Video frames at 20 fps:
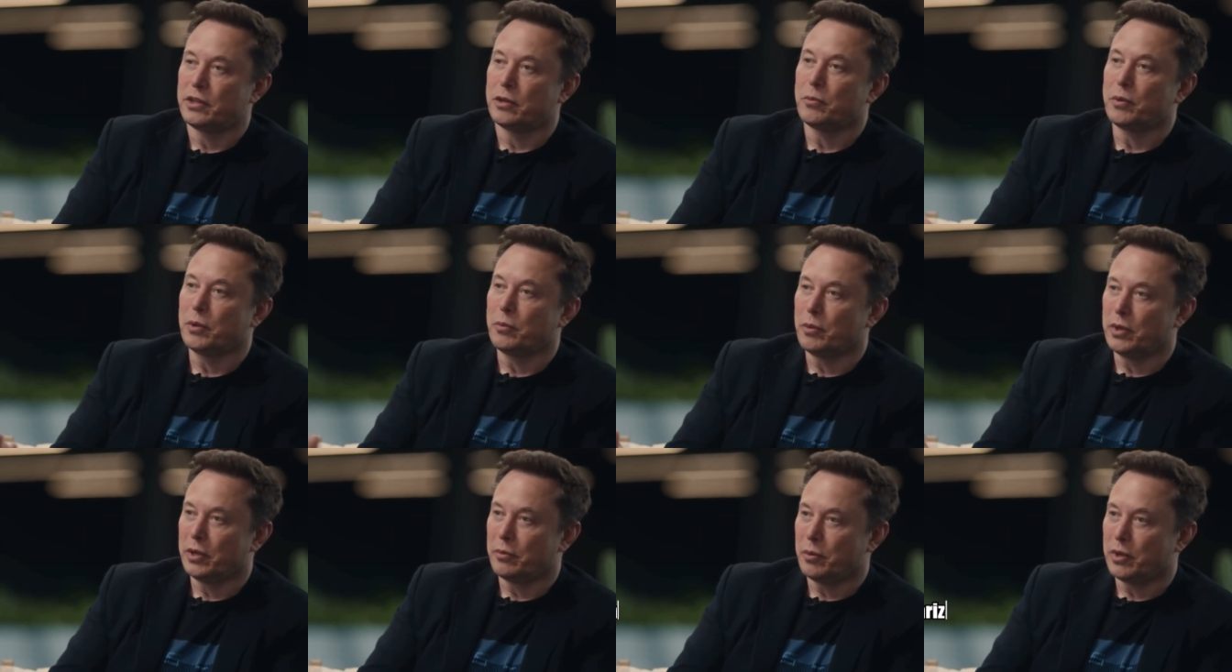
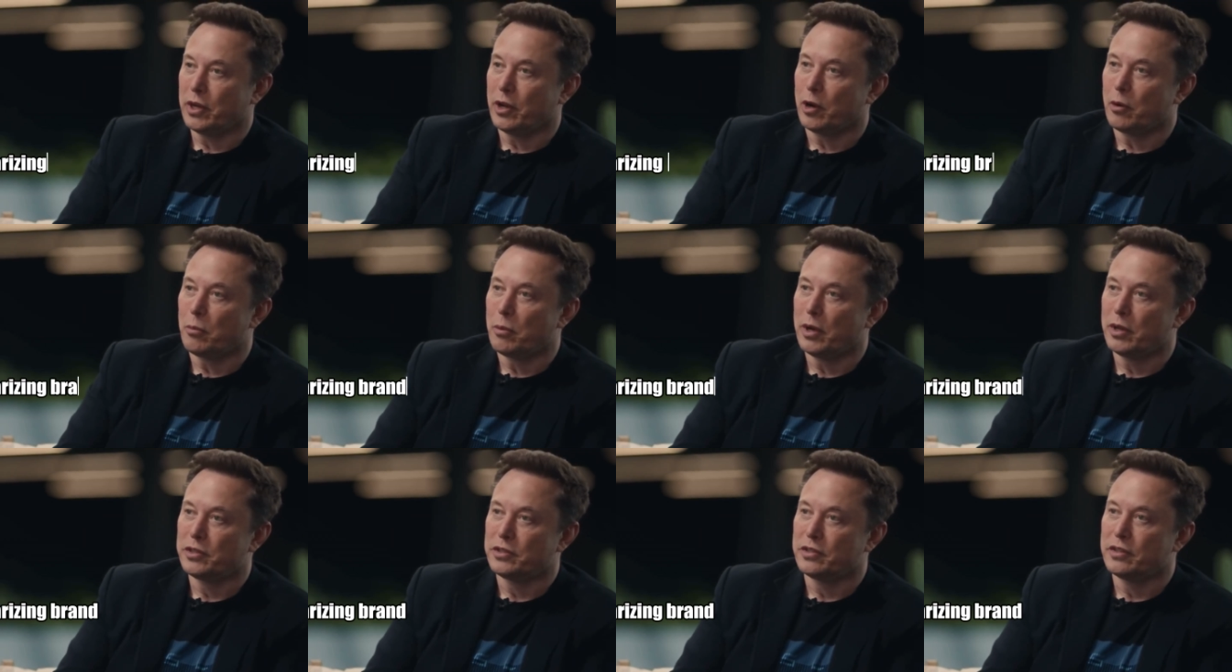away from
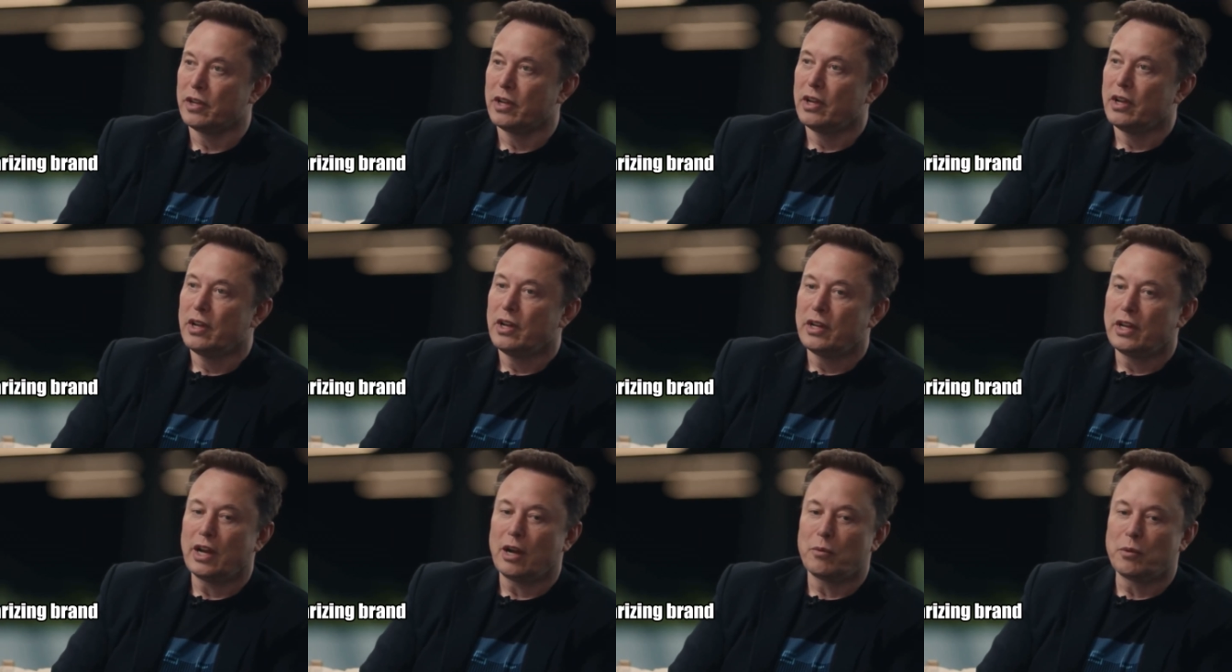Musk's
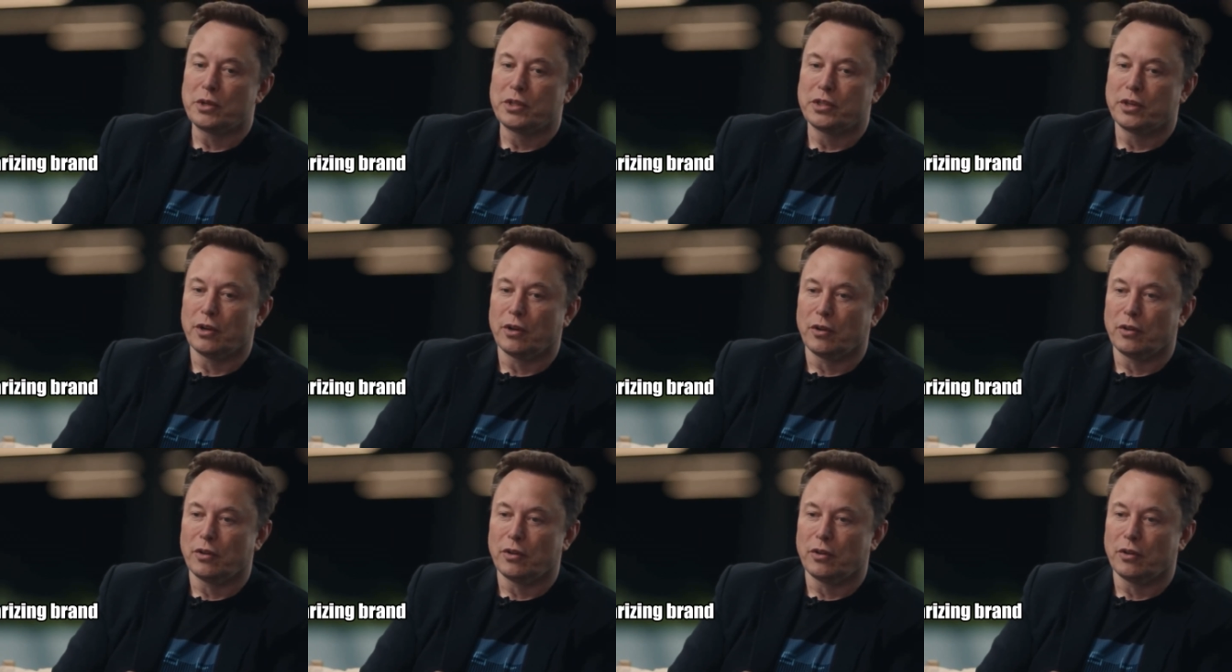polarizing brand